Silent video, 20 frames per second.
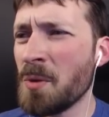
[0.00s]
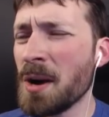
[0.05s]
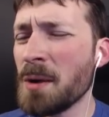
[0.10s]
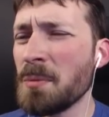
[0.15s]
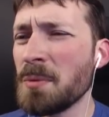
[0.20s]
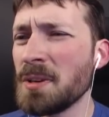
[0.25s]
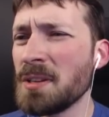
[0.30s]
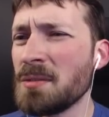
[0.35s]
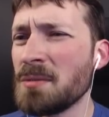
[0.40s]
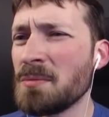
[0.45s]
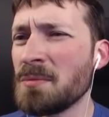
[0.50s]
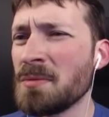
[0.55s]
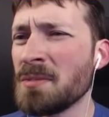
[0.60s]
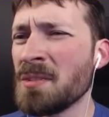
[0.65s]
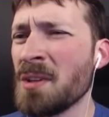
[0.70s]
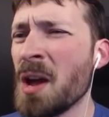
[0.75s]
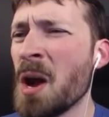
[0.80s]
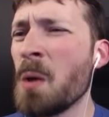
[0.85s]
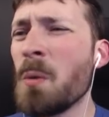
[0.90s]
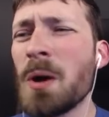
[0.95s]
why would,
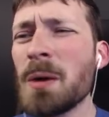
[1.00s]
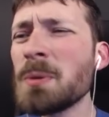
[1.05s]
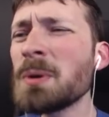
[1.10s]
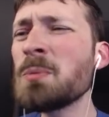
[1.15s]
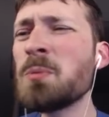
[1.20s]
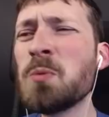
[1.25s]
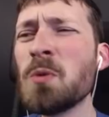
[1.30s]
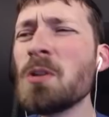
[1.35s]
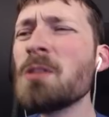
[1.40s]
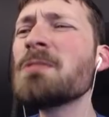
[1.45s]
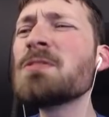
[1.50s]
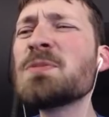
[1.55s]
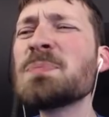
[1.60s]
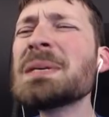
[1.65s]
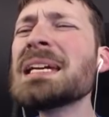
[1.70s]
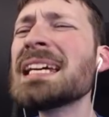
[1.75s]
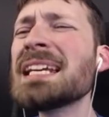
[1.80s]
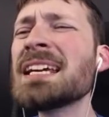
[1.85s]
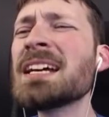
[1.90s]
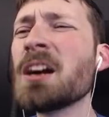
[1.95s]
why would wolves
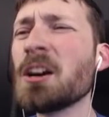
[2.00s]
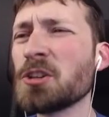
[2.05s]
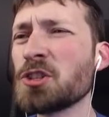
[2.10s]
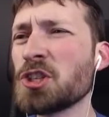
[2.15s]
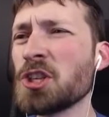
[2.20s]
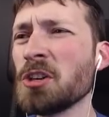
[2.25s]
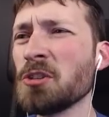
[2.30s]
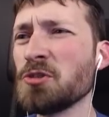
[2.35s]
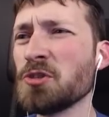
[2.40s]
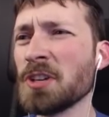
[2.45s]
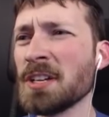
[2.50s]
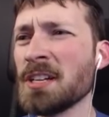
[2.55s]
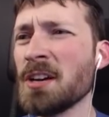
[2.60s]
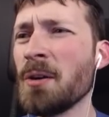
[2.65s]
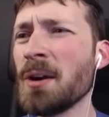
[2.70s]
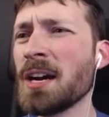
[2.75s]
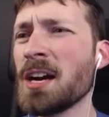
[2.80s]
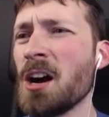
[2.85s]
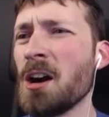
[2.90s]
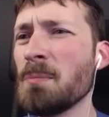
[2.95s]
be eating our children?
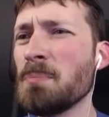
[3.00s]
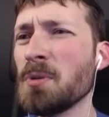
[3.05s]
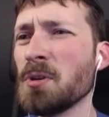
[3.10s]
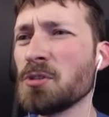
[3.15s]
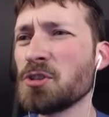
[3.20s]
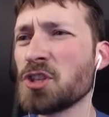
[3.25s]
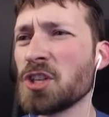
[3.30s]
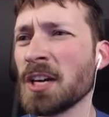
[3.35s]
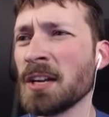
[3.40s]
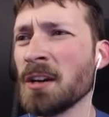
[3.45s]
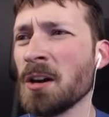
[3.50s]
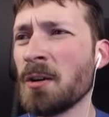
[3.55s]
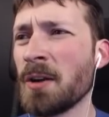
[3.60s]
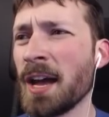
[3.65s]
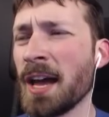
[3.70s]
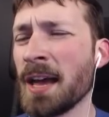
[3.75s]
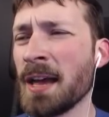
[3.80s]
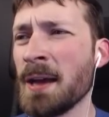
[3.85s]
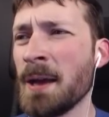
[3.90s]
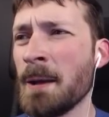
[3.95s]
No, I call bullshit,
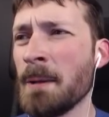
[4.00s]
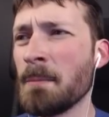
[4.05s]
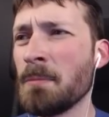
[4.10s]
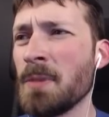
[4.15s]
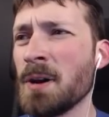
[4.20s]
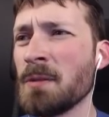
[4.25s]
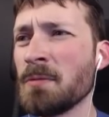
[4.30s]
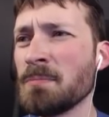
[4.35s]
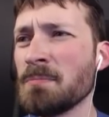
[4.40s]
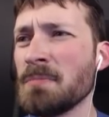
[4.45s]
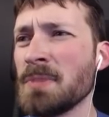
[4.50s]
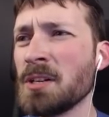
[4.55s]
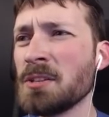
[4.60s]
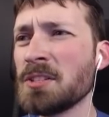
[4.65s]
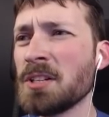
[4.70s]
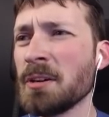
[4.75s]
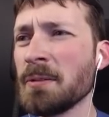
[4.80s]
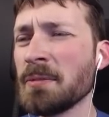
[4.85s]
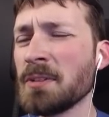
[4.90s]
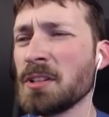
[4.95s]
okay. My
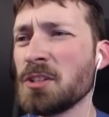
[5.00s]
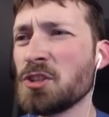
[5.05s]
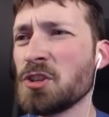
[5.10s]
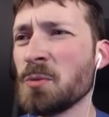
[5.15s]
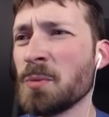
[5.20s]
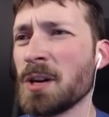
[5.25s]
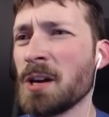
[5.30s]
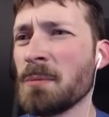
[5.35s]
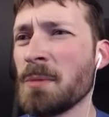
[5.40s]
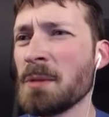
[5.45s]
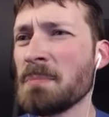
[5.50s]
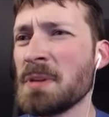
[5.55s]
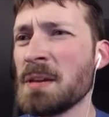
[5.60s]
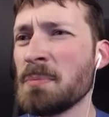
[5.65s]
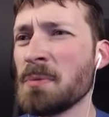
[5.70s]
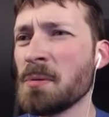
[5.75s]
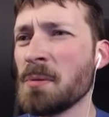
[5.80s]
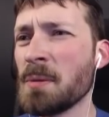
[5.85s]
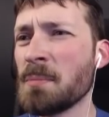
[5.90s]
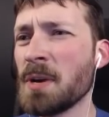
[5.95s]
military and religion went up, my
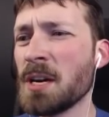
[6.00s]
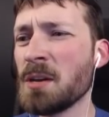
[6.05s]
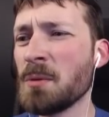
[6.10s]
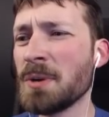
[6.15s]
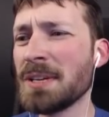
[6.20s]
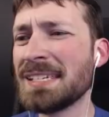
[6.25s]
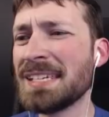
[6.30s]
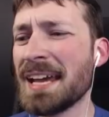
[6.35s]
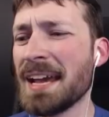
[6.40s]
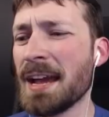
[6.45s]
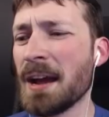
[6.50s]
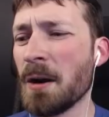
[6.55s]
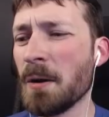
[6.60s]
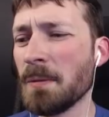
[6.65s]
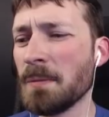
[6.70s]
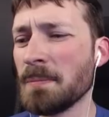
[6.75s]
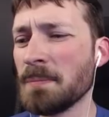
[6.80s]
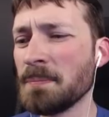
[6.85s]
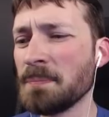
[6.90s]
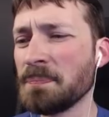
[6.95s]
people and my money went
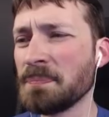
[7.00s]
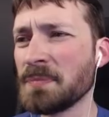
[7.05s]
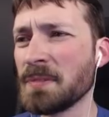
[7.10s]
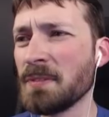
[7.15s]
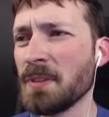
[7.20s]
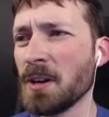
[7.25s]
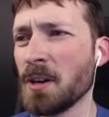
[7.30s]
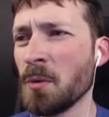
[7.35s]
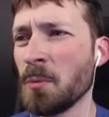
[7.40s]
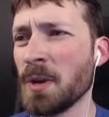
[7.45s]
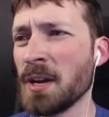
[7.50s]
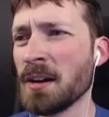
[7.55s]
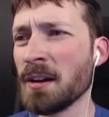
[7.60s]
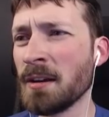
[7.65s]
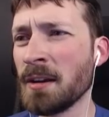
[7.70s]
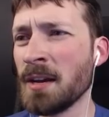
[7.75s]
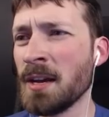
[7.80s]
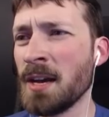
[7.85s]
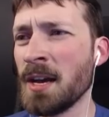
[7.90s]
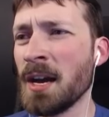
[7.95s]
down. Very
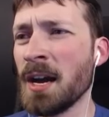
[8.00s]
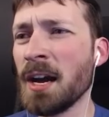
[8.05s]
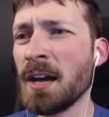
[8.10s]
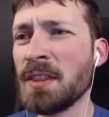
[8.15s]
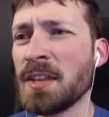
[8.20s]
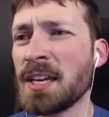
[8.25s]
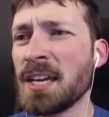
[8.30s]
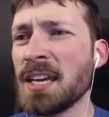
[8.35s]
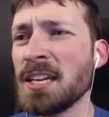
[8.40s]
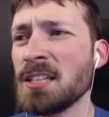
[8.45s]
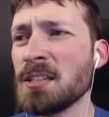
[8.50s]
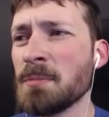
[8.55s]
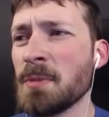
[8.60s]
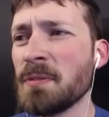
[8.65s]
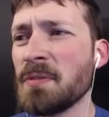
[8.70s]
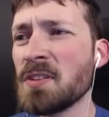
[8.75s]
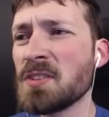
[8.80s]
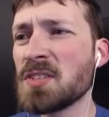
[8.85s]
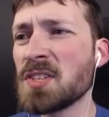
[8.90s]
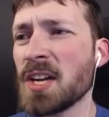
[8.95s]
weird. Uh, the Kingdom
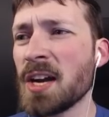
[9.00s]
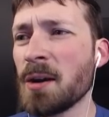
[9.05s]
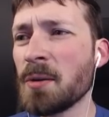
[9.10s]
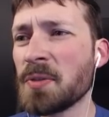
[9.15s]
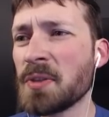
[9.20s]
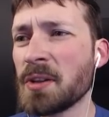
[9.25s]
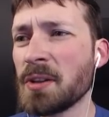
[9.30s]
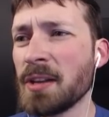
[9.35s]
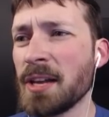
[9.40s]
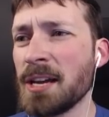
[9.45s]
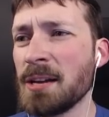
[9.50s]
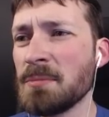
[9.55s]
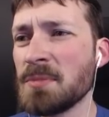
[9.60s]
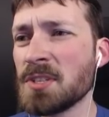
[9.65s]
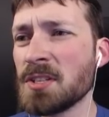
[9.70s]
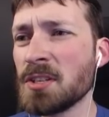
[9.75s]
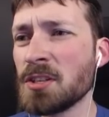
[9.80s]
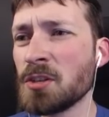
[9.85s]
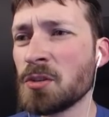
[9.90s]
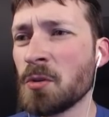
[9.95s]
of the South
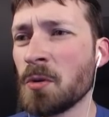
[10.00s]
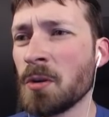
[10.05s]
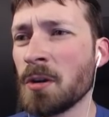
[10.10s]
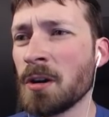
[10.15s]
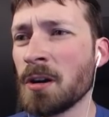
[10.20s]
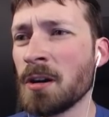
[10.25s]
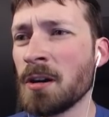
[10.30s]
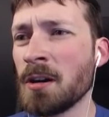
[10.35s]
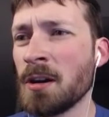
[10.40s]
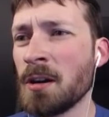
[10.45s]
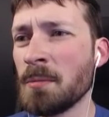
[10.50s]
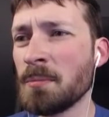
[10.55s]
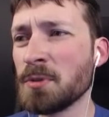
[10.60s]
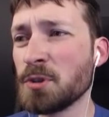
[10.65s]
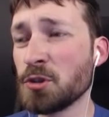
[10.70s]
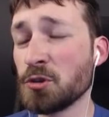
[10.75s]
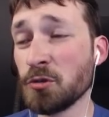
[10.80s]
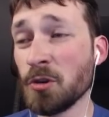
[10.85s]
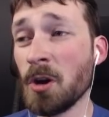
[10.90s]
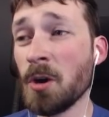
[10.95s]
claims that you're
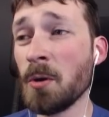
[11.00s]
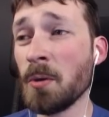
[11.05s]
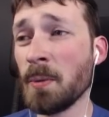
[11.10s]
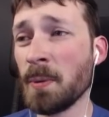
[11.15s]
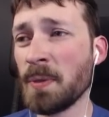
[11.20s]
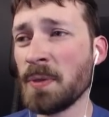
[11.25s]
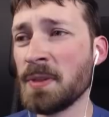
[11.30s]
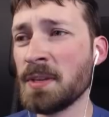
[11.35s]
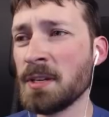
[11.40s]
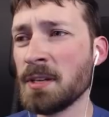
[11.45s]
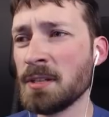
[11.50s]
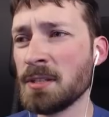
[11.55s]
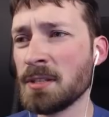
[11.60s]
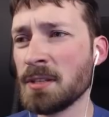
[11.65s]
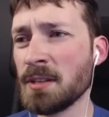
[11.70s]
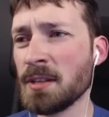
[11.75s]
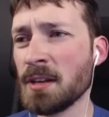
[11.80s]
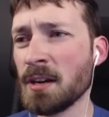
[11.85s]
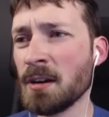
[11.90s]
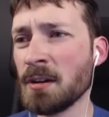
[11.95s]
betrothed
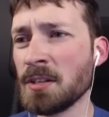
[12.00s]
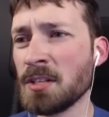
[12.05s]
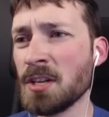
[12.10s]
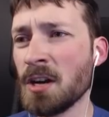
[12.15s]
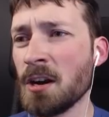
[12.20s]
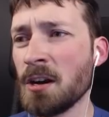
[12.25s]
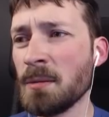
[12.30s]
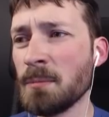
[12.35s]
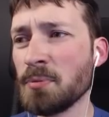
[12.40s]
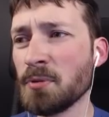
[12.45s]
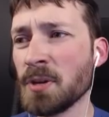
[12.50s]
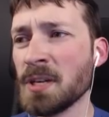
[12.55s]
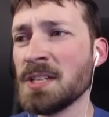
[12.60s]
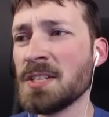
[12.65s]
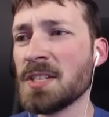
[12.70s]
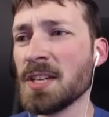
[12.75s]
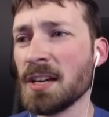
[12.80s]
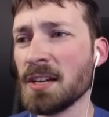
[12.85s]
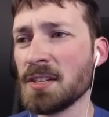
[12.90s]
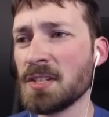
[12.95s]
to their young
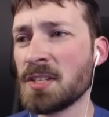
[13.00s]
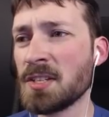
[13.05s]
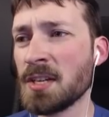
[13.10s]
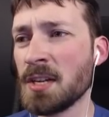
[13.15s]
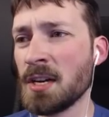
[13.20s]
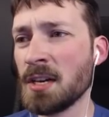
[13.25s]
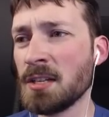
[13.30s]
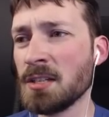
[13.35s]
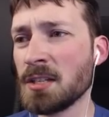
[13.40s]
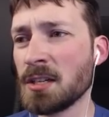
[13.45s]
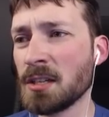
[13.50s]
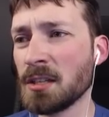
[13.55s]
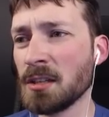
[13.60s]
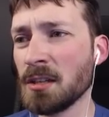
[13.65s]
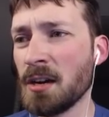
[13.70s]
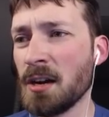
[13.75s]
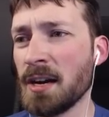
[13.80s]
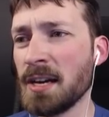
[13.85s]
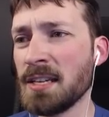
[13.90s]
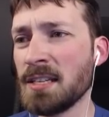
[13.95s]
princess.
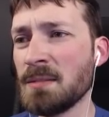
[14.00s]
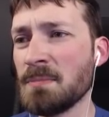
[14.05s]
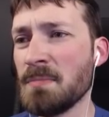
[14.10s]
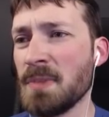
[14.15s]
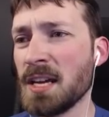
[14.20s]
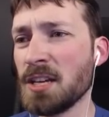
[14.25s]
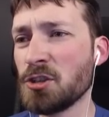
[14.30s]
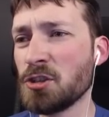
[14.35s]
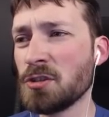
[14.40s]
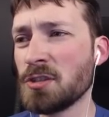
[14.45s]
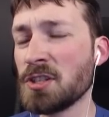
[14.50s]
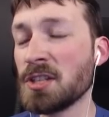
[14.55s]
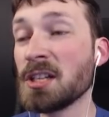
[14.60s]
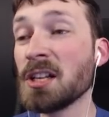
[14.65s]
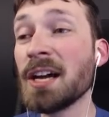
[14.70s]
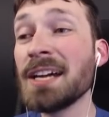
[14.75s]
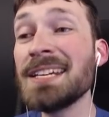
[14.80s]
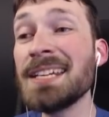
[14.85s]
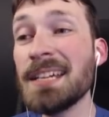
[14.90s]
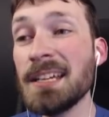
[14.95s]
Declined may,
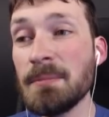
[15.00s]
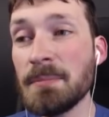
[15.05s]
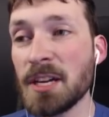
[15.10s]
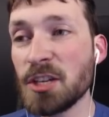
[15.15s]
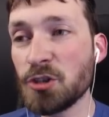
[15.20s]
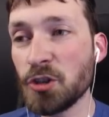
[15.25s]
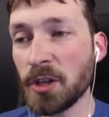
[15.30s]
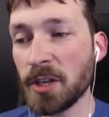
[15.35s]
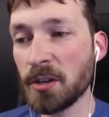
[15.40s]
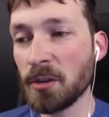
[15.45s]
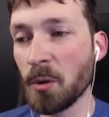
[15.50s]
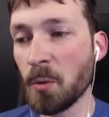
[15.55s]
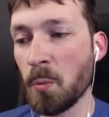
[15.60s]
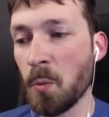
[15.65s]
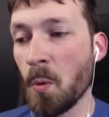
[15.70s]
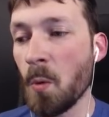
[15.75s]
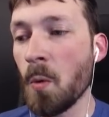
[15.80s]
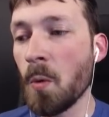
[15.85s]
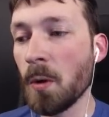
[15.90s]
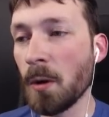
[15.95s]
declining may trigger a
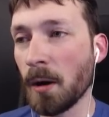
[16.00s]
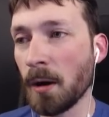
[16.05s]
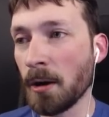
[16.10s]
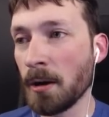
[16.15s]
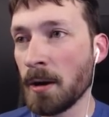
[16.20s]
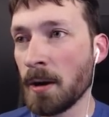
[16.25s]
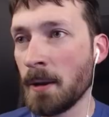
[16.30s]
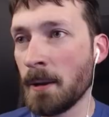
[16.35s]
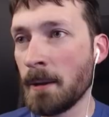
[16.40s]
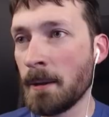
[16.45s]
war.